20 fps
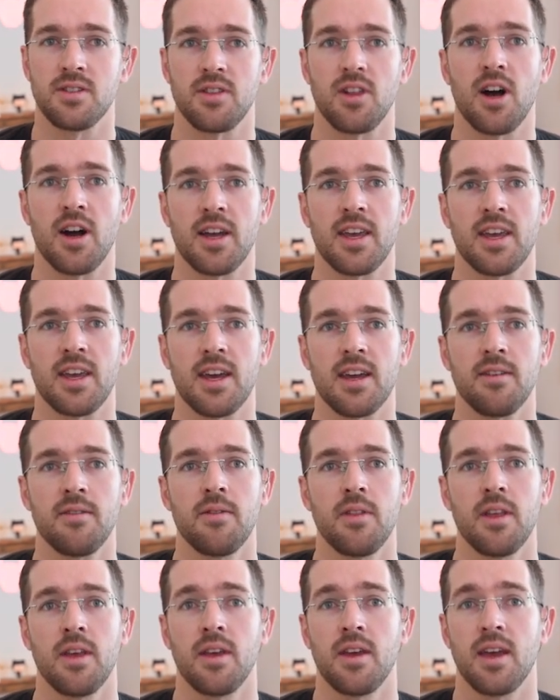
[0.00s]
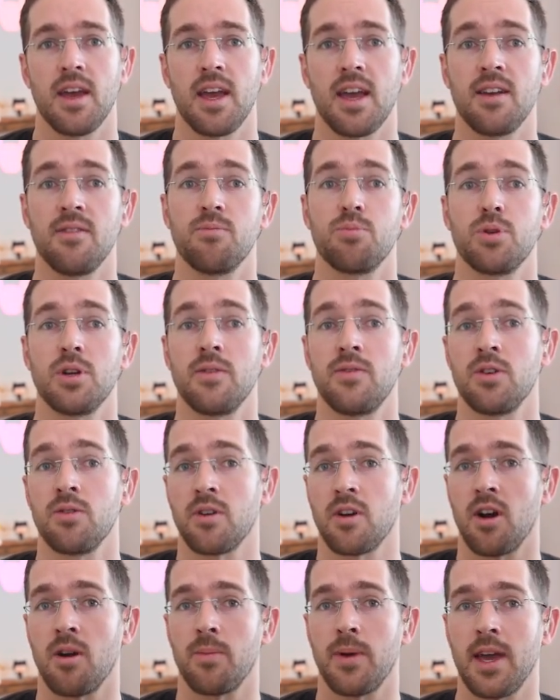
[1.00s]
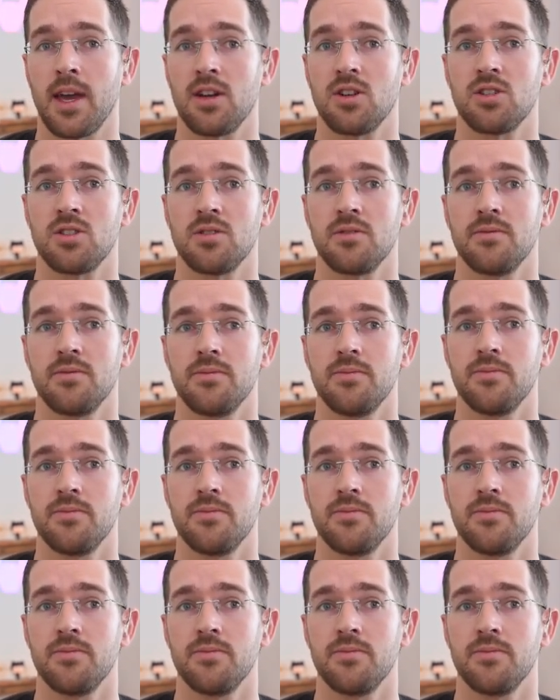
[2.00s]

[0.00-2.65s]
it's logging in, and previewing our page.